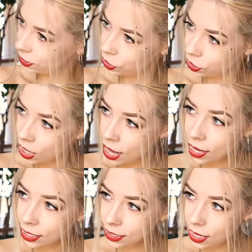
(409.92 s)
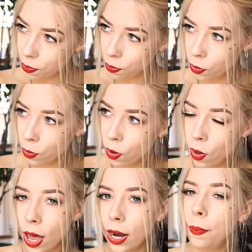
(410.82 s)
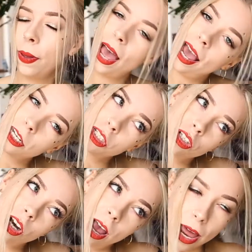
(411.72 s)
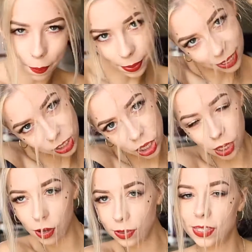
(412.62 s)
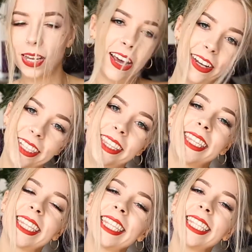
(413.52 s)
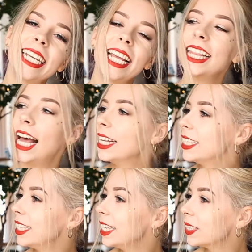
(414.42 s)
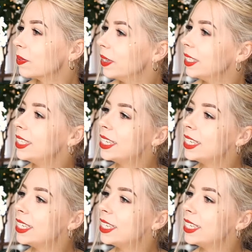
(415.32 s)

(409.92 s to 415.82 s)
It's just simple and a bit extra and a bit cute, so that's this one